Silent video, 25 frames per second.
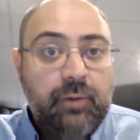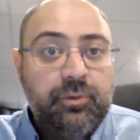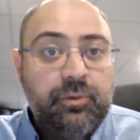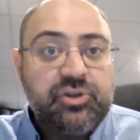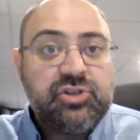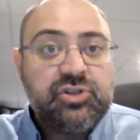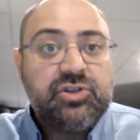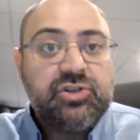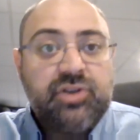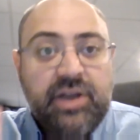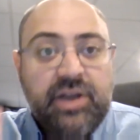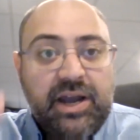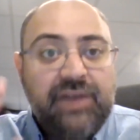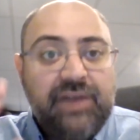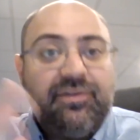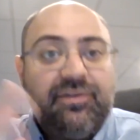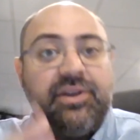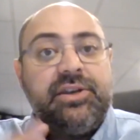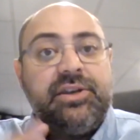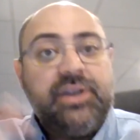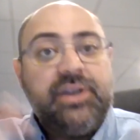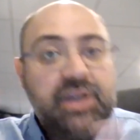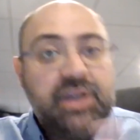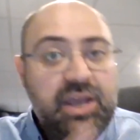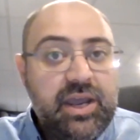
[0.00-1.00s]
which kind of
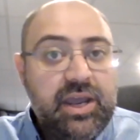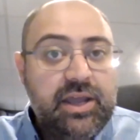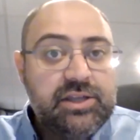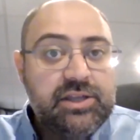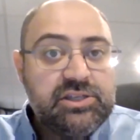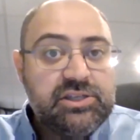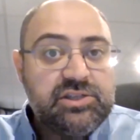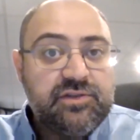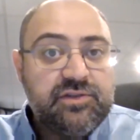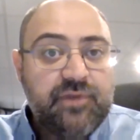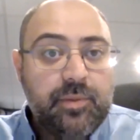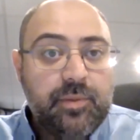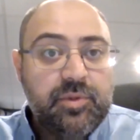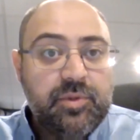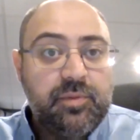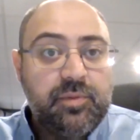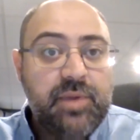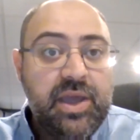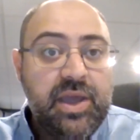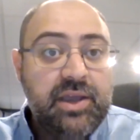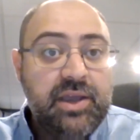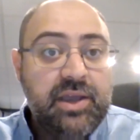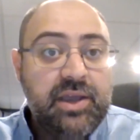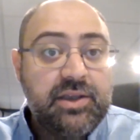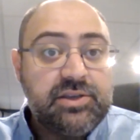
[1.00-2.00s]
indicates from the
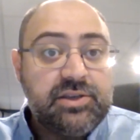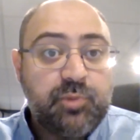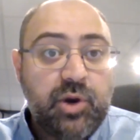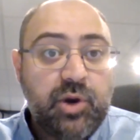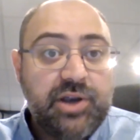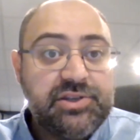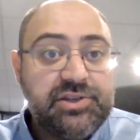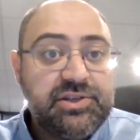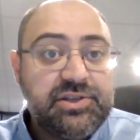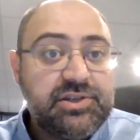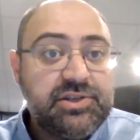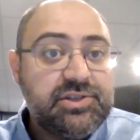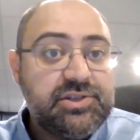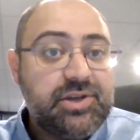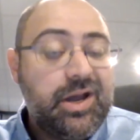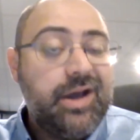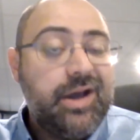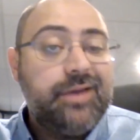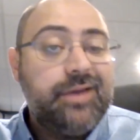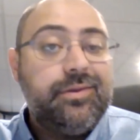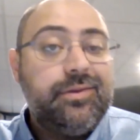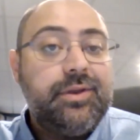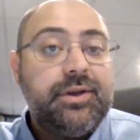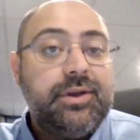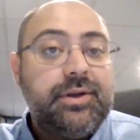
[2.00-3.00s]
bank's pricing
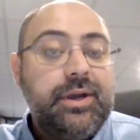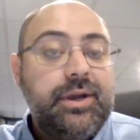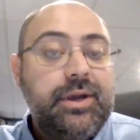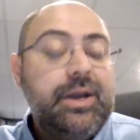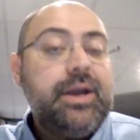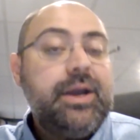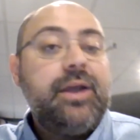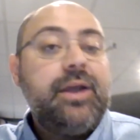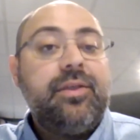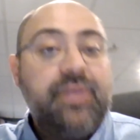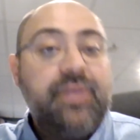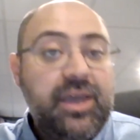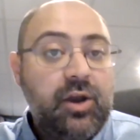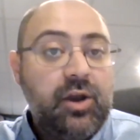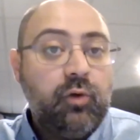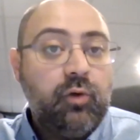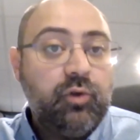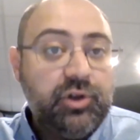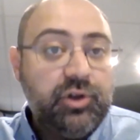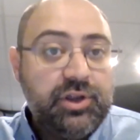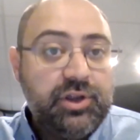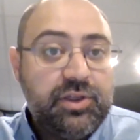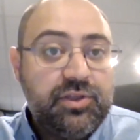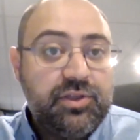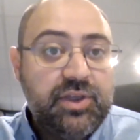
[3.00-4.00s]
side that they don't
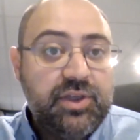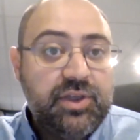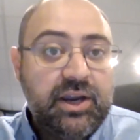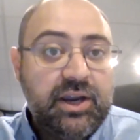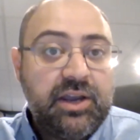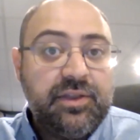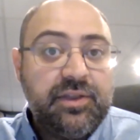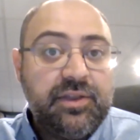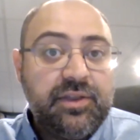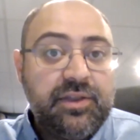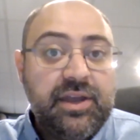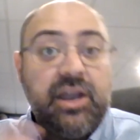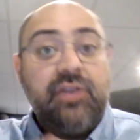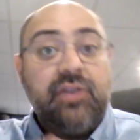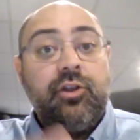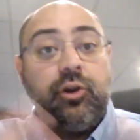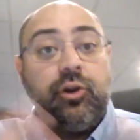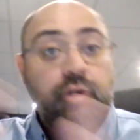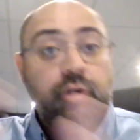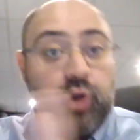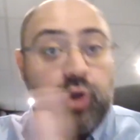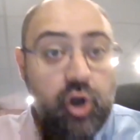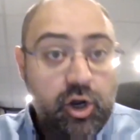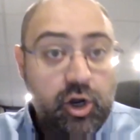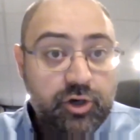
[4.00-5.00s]
really think that in the
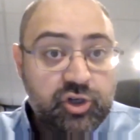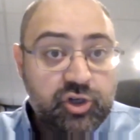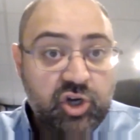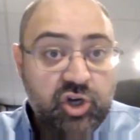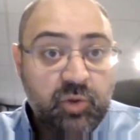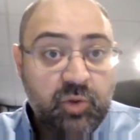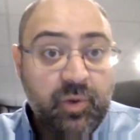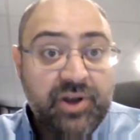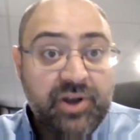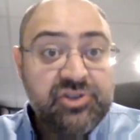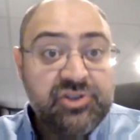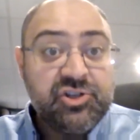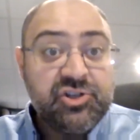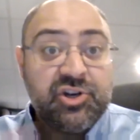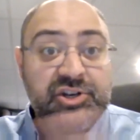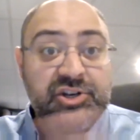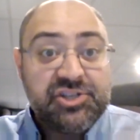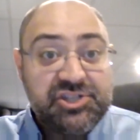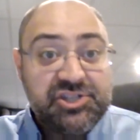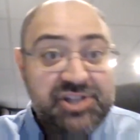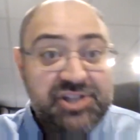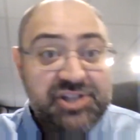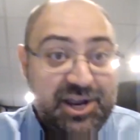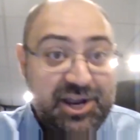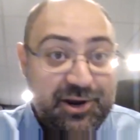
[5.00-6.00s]
long term rates are going to
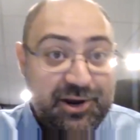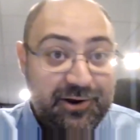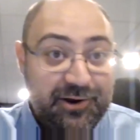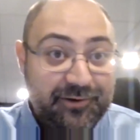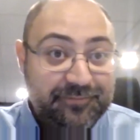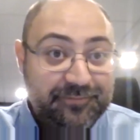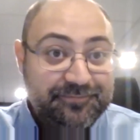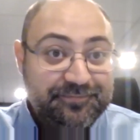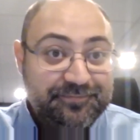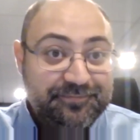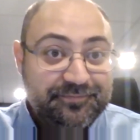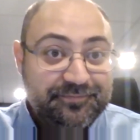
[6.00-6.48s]
stay here,